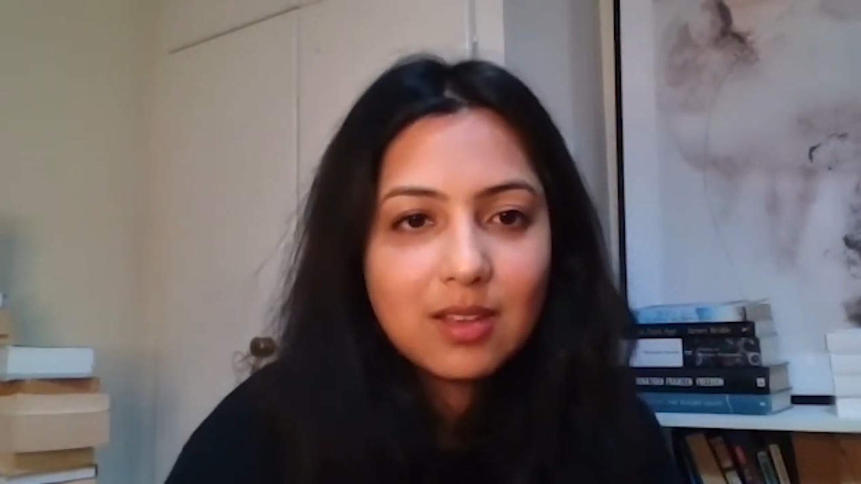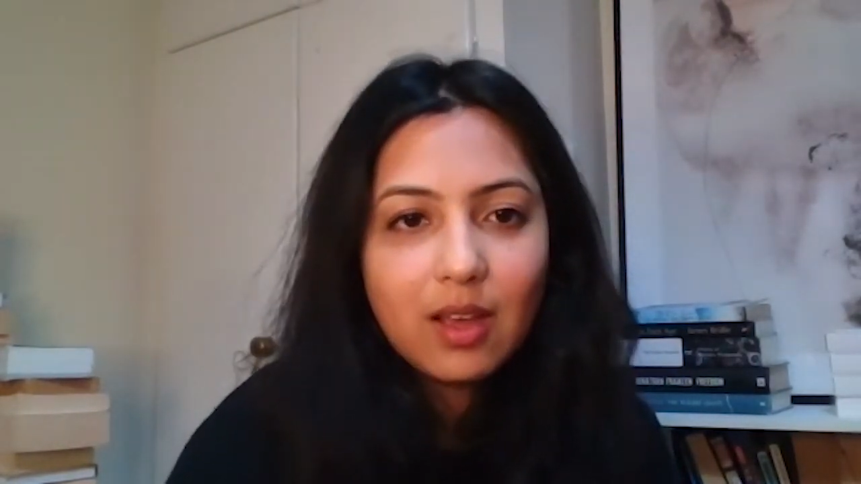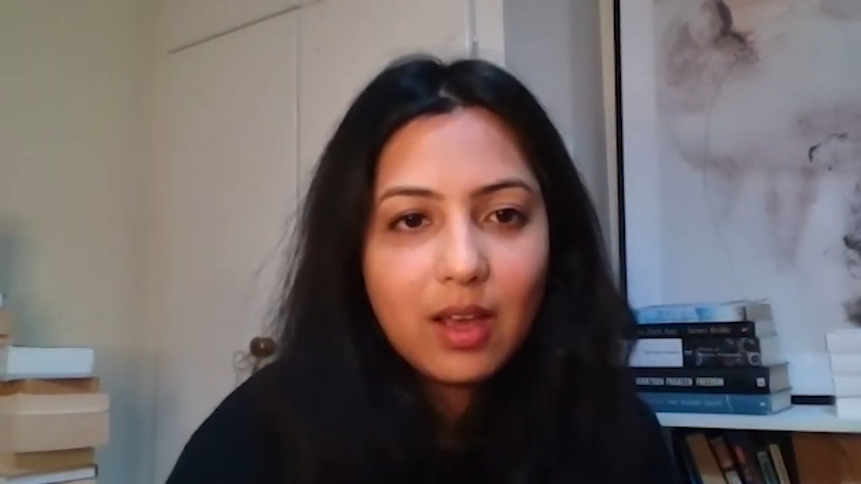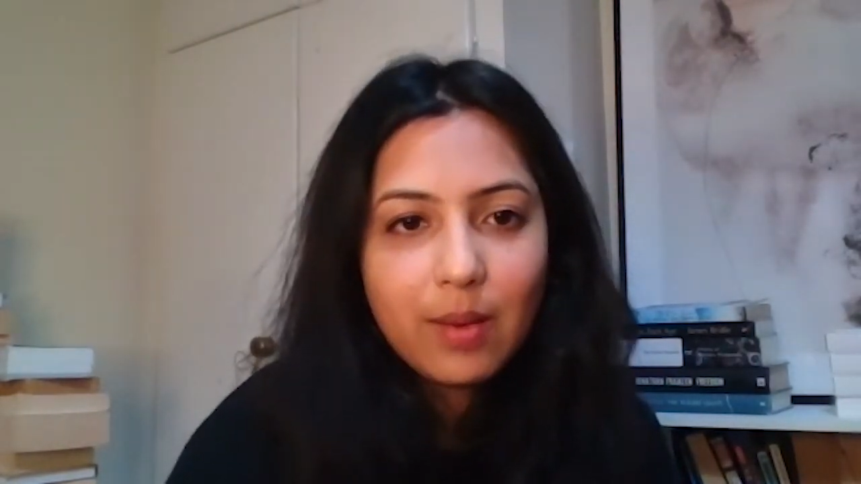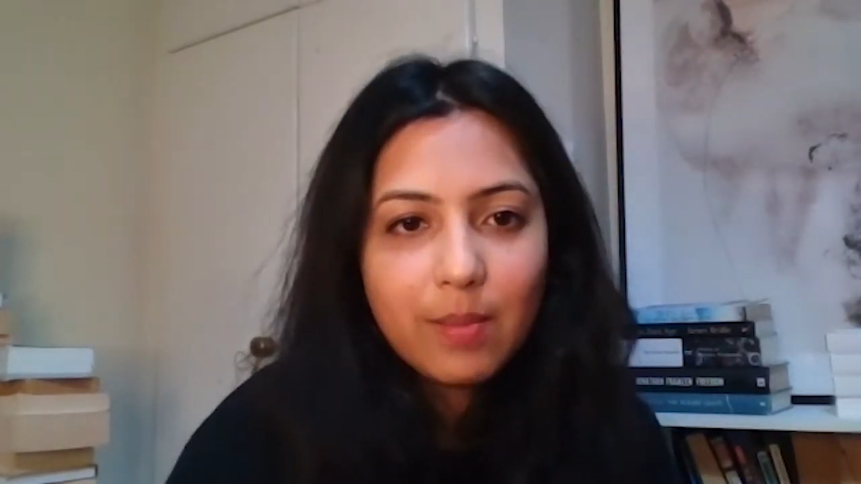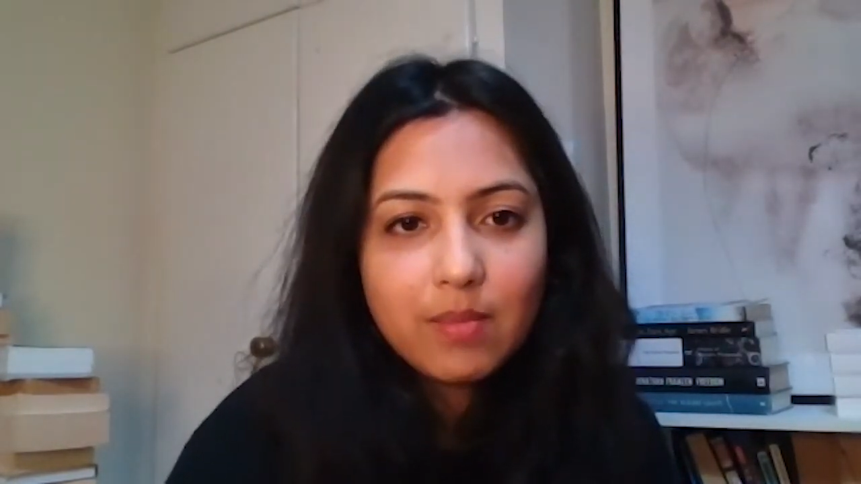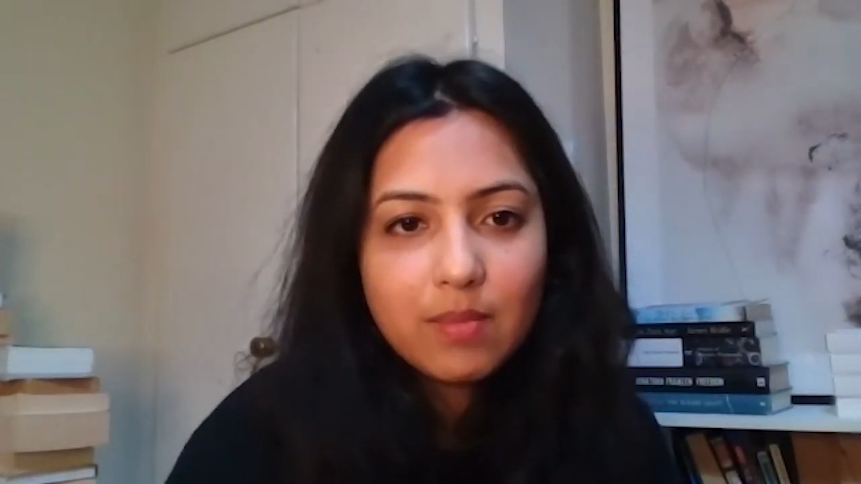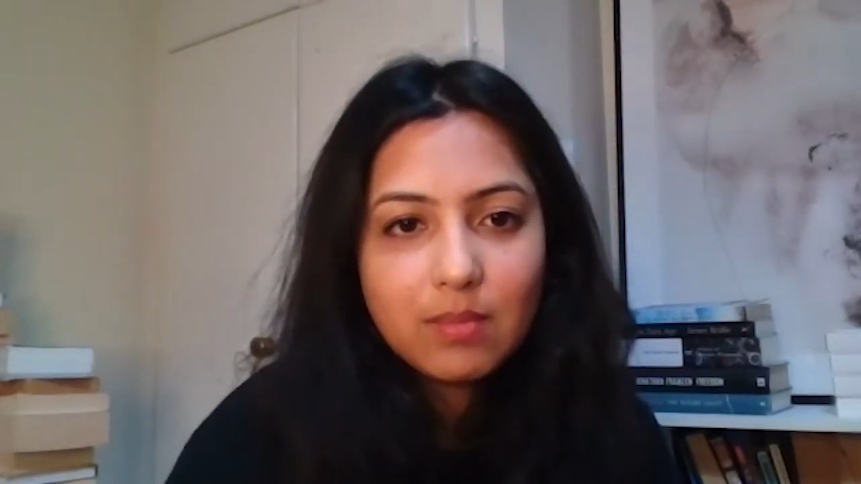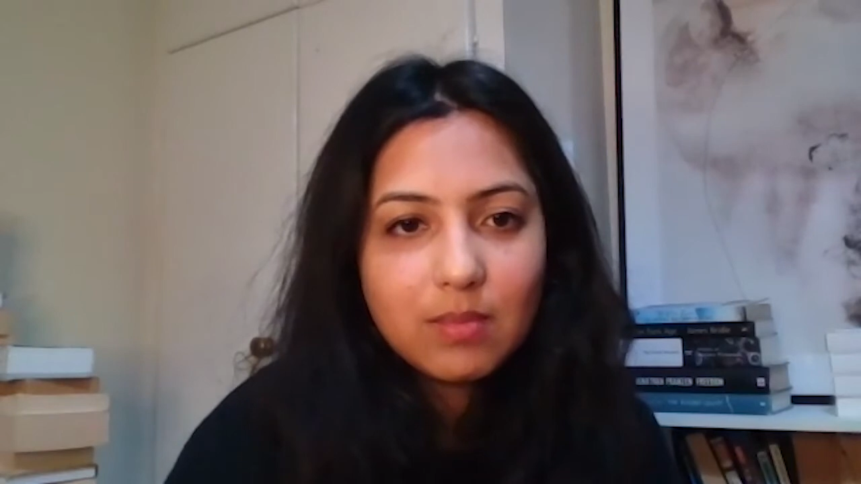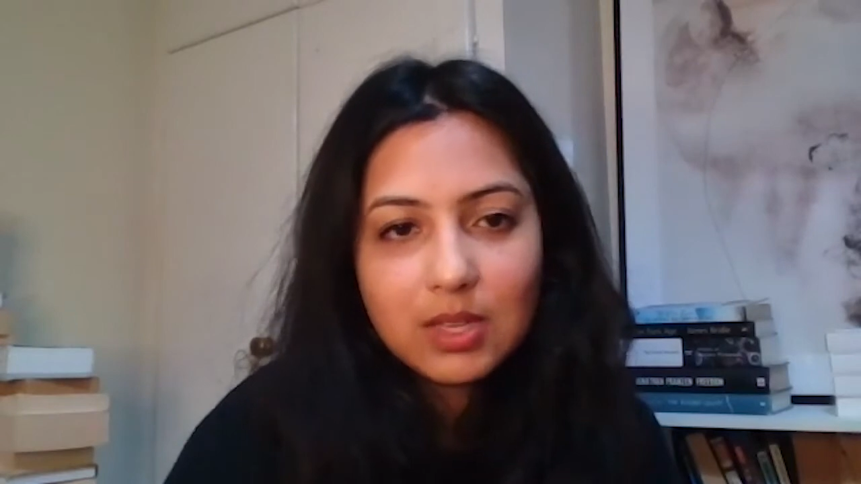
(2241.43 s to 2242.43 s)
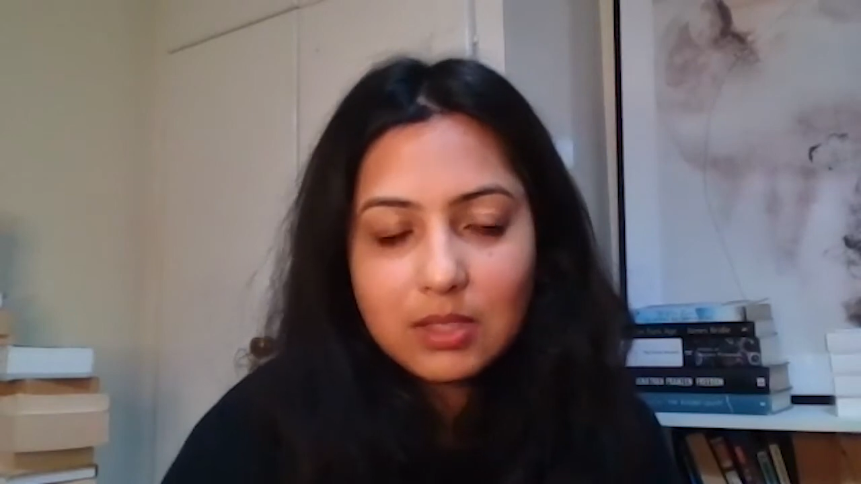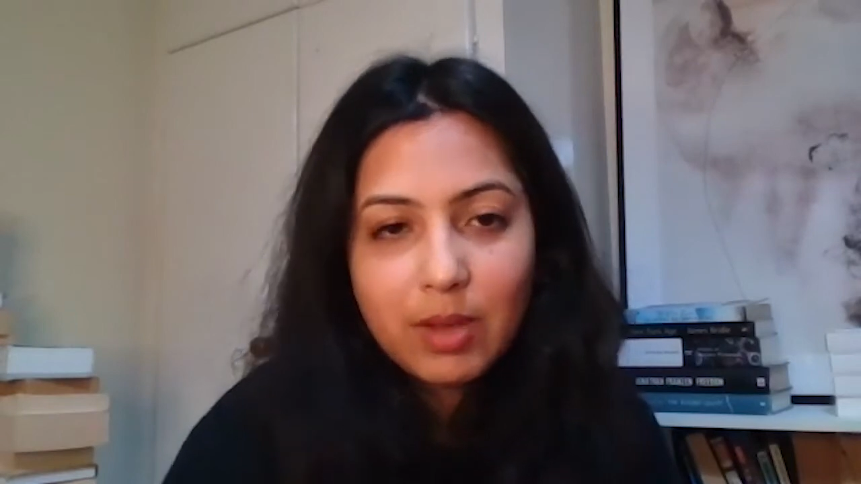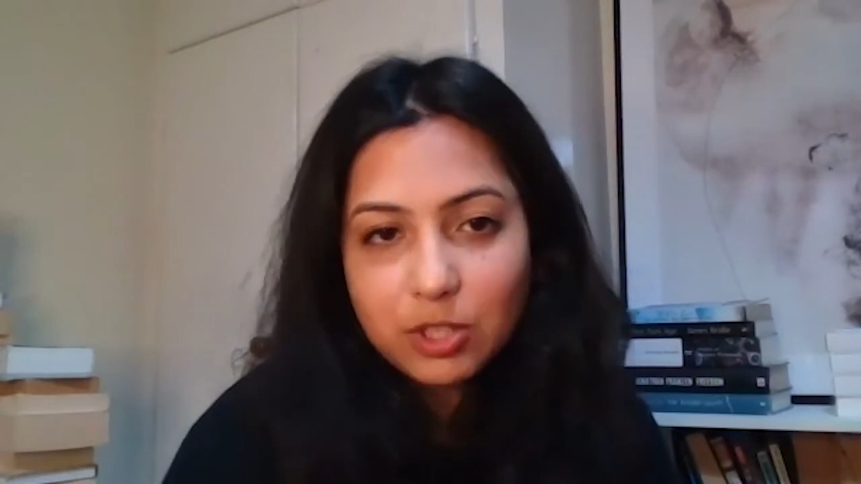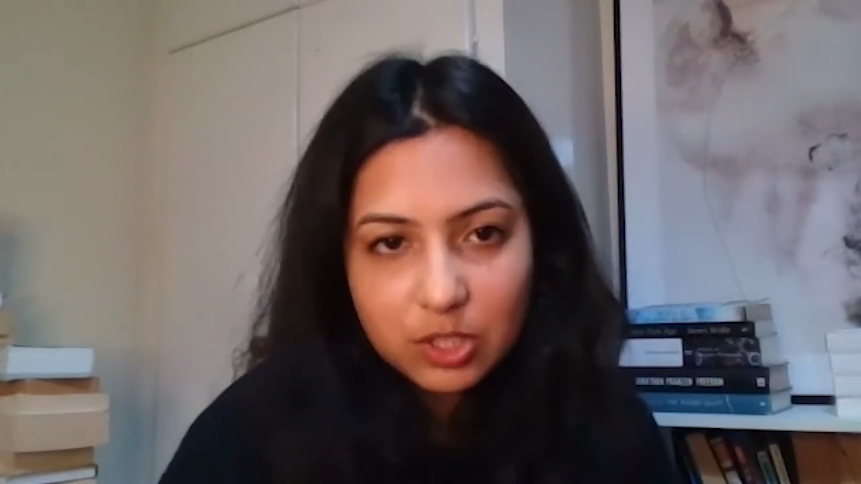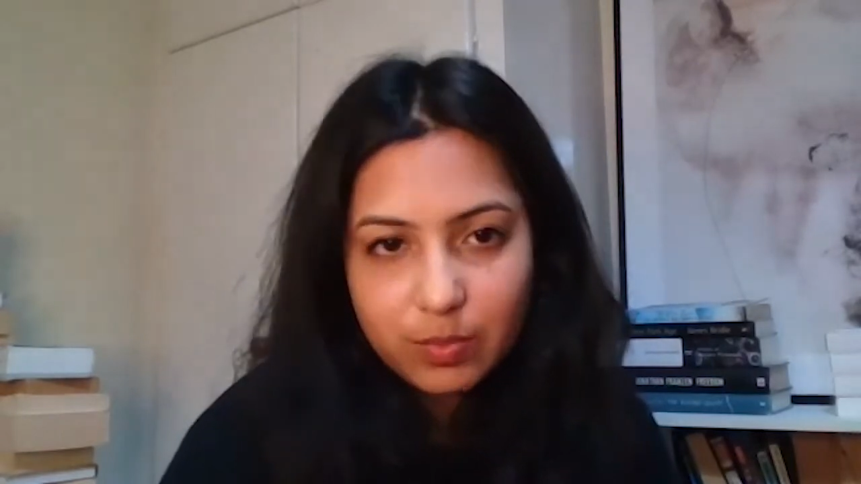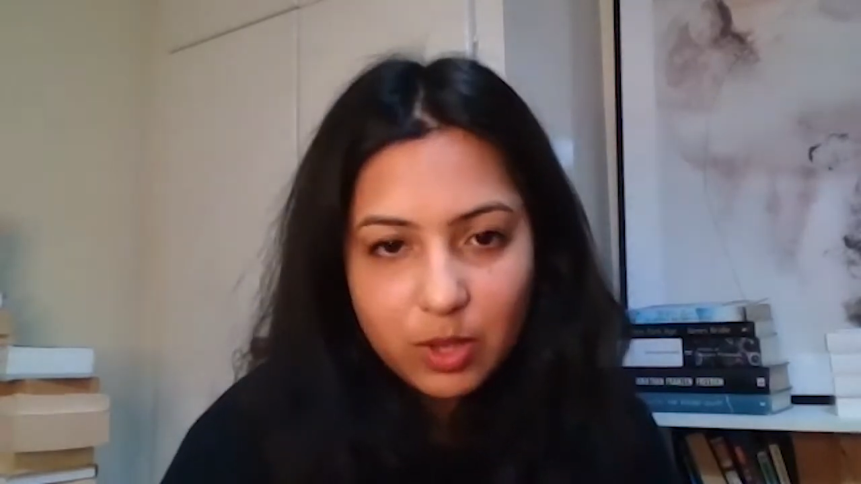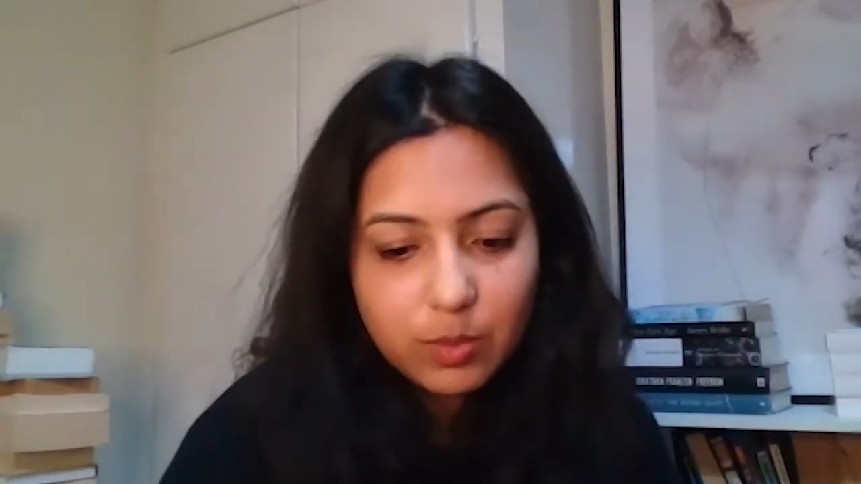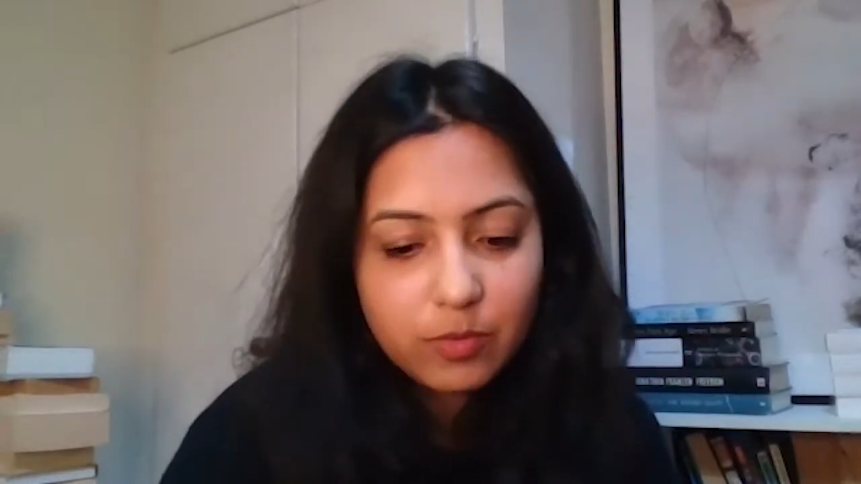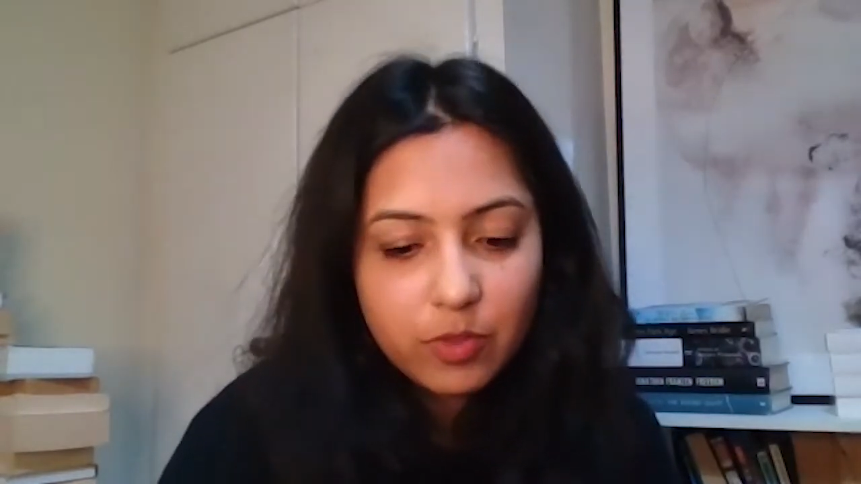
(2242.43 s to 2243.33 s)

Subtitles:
as much as possible